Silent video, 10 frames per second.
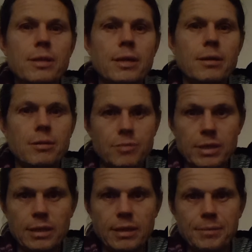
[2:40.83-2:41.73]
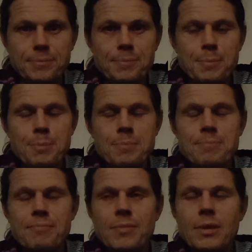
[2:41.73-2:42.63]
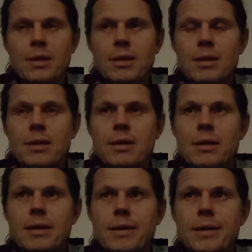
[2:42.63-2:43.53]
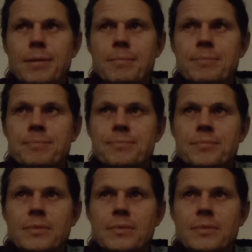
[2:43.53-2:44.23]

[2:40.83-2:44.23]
they are, really. Um,